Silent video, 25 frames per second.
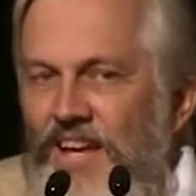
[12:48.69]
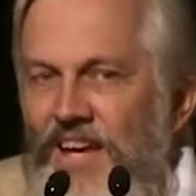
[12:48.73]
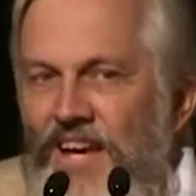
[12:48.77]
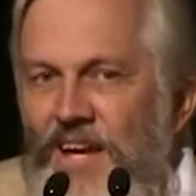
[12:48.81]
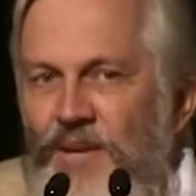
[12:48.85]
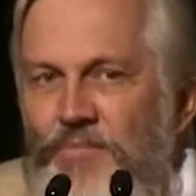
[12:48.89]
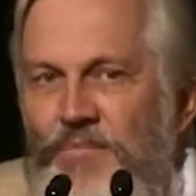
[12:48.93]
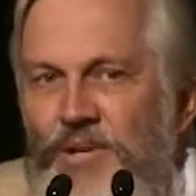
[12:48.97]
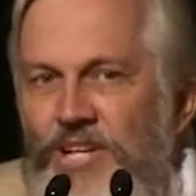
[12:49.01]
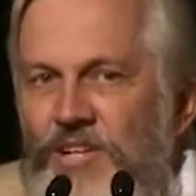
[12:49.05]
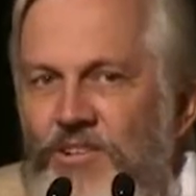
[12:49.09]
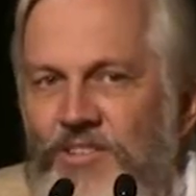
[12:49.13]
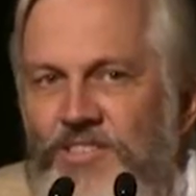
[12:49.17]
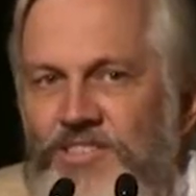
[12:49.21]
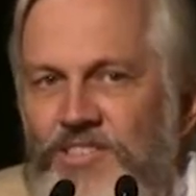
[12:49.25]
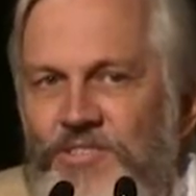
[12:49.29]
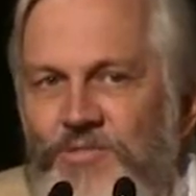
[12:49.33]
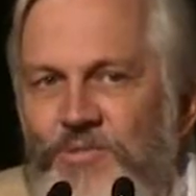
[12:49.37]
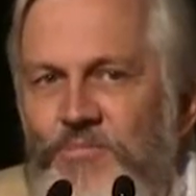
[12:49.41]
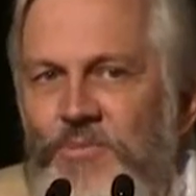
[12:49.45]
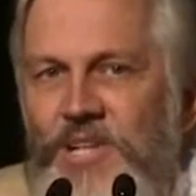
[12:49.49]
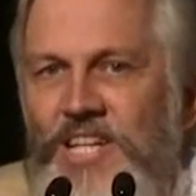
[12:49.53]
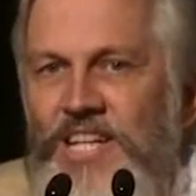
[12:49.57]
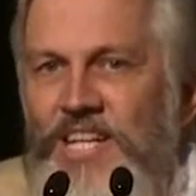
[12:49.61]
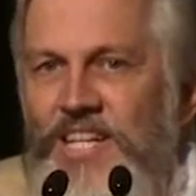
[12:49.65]
And because
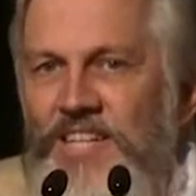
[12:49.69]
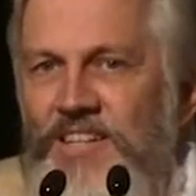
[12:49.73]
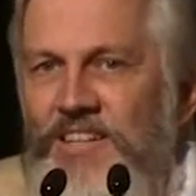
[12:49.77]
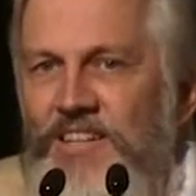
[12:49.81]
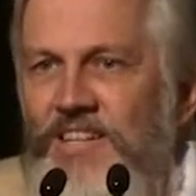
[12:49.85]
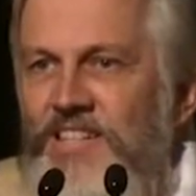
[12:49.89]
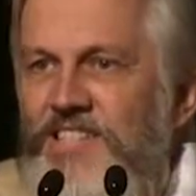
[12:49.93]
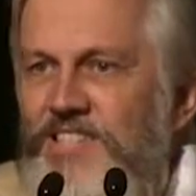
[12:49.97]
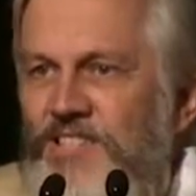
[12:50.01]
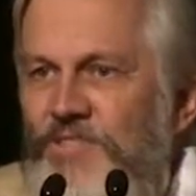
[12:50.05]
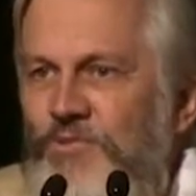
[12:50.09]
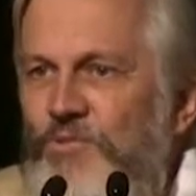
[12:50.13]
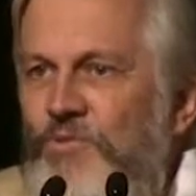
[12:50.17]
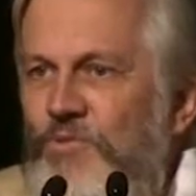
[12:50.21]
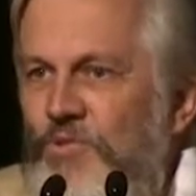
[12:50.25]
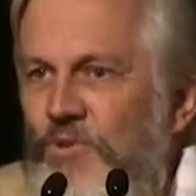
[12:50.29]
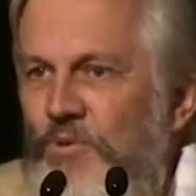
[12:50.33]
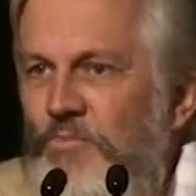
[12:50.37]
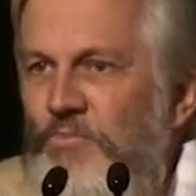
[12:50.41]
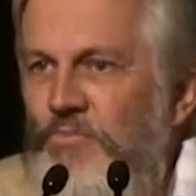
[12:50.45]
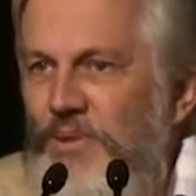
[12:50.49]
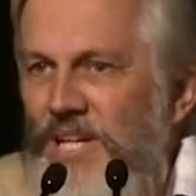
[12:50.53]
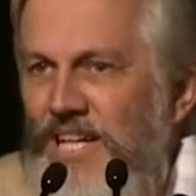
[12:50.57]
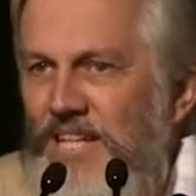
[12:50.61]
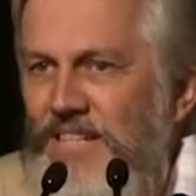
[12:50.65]
human nature is too
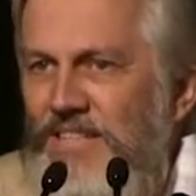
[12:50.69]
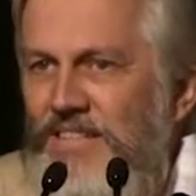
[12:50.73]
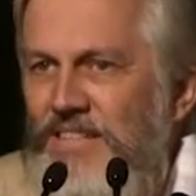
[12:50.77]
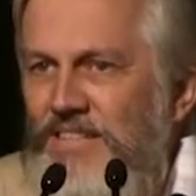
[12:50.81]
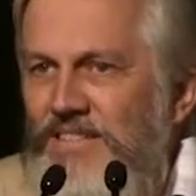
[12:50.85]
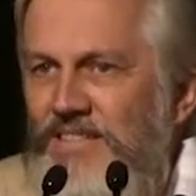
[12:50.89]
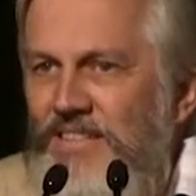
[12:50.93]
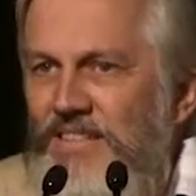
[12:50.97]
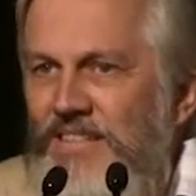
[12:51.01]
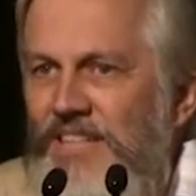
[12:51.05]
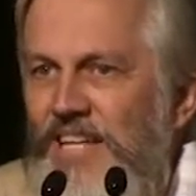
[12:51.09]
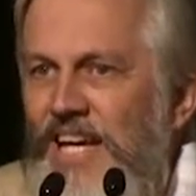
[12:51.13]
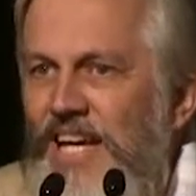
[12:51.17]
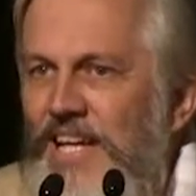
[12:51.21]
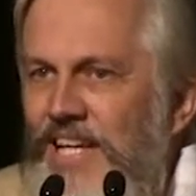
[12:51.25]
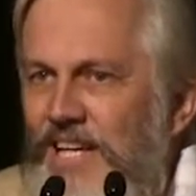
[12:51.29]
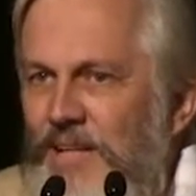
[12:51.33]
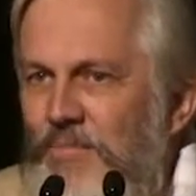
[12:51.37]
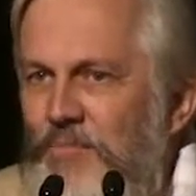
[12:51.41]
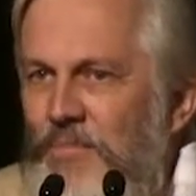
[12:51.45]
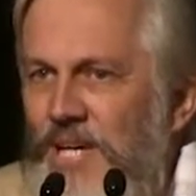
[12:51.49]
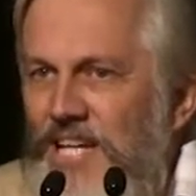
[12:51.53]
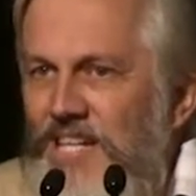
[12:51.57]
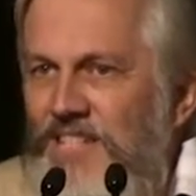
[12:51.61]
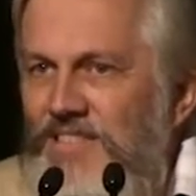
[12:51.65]
complex, like
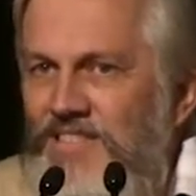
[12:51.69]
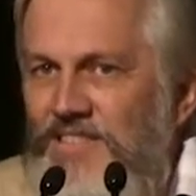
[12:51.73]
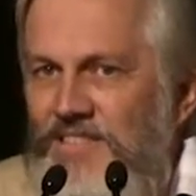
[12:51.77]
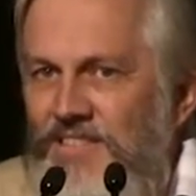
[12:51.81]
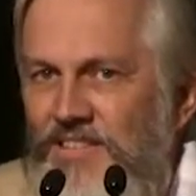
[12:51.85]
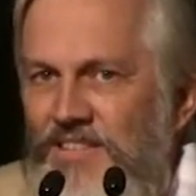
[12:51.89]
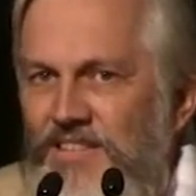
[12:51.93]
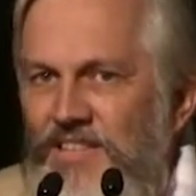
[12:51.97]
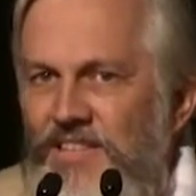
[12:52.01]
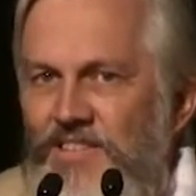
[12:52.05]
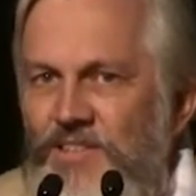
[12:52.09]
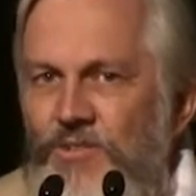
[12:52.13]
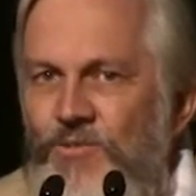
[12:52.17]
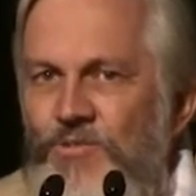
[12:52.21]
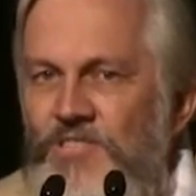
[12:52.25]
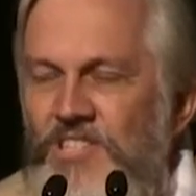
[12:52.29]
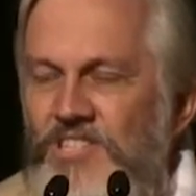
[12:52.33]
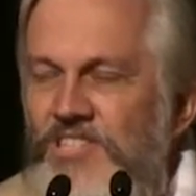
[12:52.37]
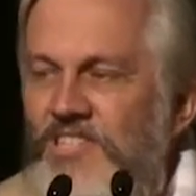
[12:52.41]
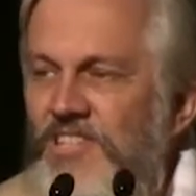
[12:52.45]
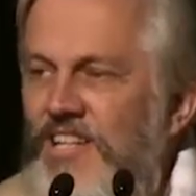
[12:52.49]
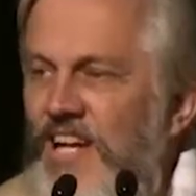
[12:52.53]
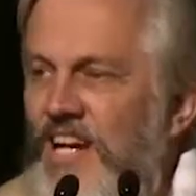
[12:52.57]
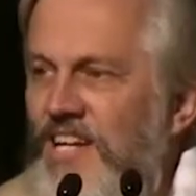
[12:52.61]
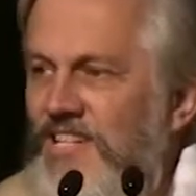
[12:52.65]
in medicine, it
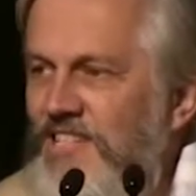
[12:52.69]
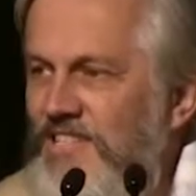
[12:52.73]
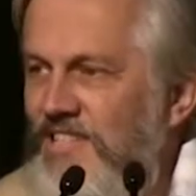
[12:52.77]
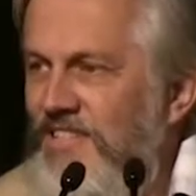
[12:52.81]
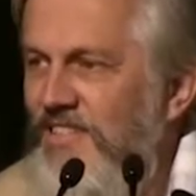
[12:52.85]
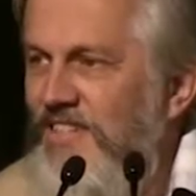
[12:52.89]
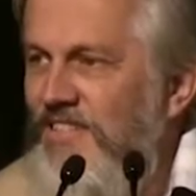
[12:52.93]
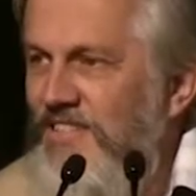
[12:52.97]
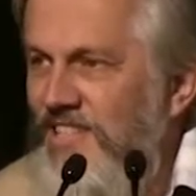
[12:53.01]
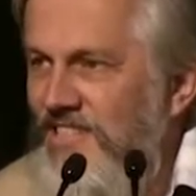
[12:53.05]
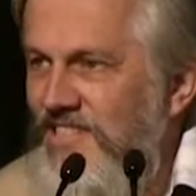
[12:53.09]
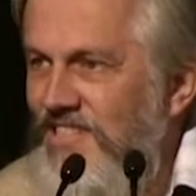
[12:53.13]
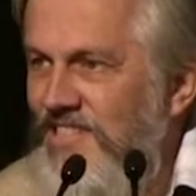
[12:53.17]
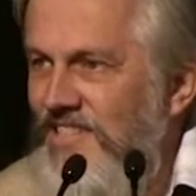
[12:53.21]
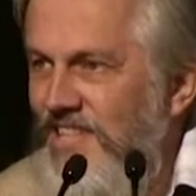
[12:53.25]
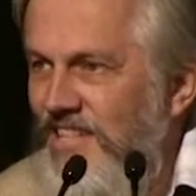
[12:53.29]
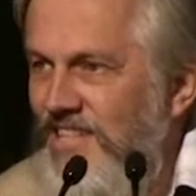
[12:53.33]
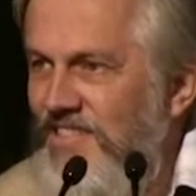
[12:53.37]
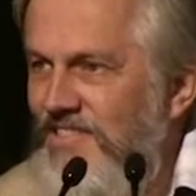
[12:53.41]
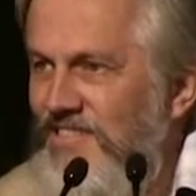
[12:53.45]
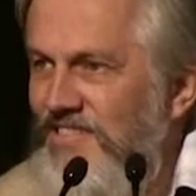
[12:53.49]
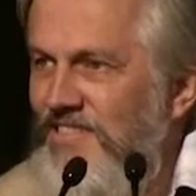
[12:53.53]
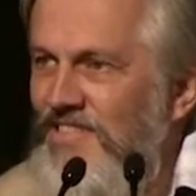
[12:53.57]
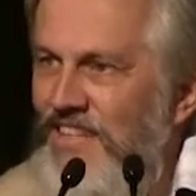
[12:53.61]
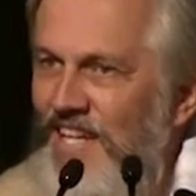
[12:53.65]
uses large
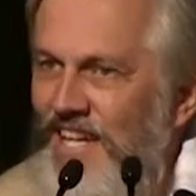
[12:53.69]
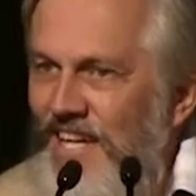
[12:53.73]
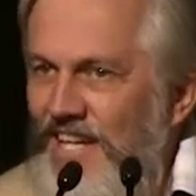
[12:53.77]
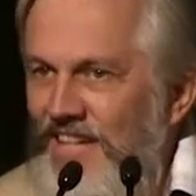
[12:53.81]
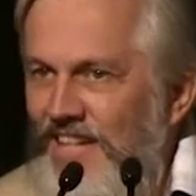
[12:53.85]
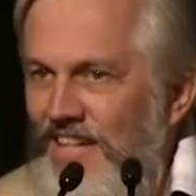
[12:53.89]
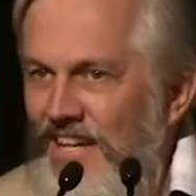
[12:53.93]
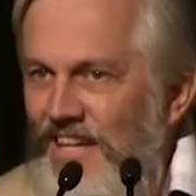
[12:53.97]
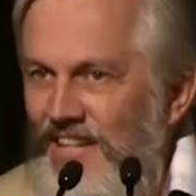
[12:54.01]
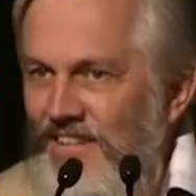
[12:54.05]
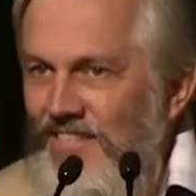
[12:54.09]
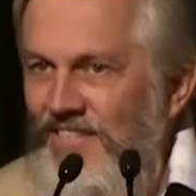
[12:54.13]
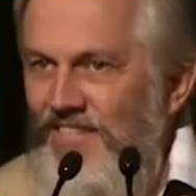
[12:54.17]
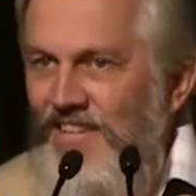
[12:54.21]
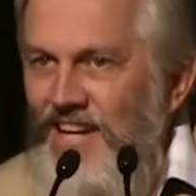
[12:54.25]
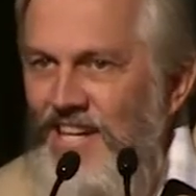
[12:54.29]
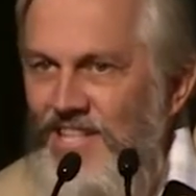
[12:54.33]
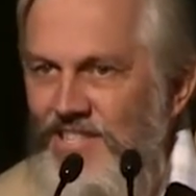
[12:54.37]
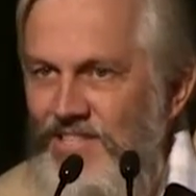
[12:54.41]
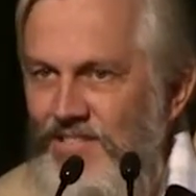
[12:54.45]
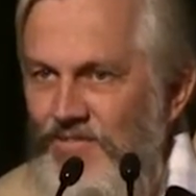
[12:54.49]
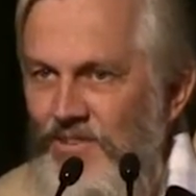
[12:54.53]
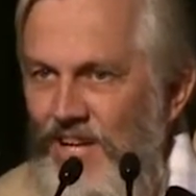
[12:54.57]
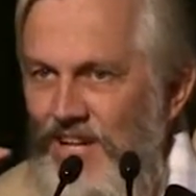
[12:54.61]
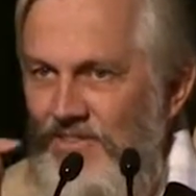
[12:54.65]
statistics and then
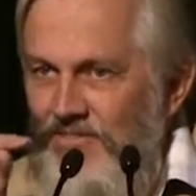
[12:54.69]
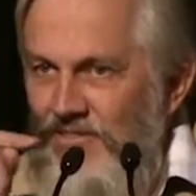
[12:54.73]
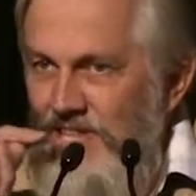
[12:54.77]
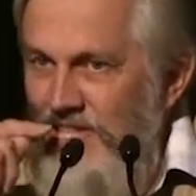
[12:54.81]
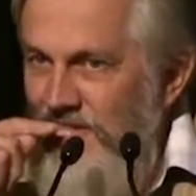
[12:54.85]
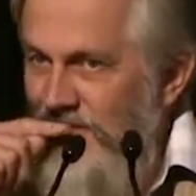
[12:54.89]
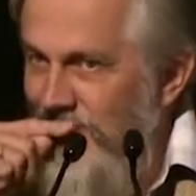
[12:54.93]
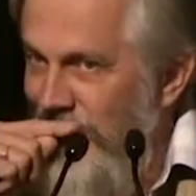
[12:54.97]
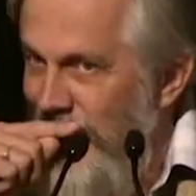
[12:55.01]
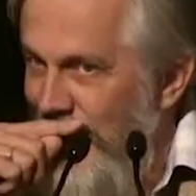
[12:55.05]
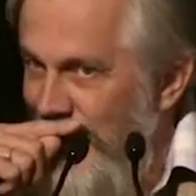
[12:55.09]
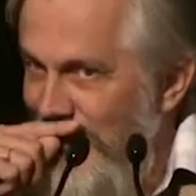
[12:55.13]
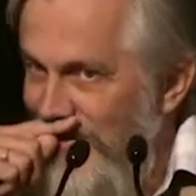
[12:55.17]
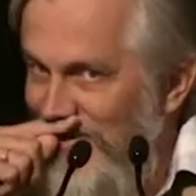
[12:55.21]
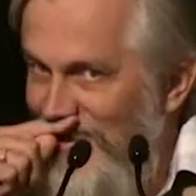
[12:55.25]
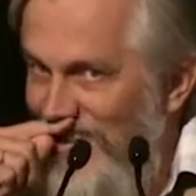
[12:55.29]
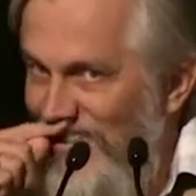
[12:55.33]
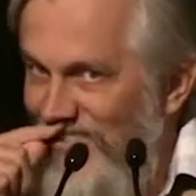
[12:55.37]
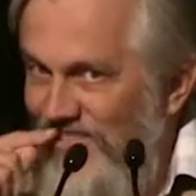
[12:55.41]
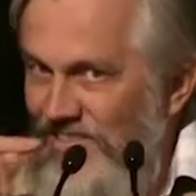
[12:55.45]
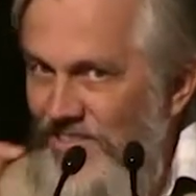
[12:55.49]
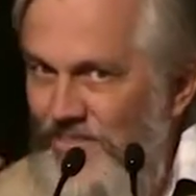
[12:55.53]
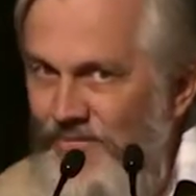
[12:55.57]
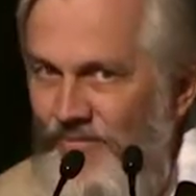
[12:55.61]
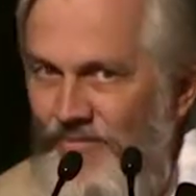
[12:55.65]
tries to average things
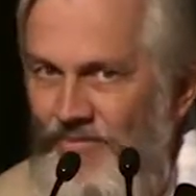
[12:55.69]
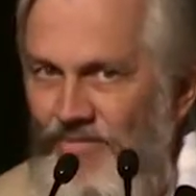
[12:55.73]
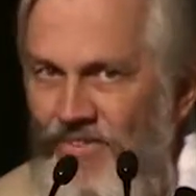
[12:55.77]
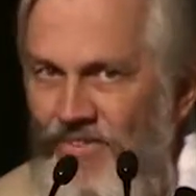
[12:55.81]
out.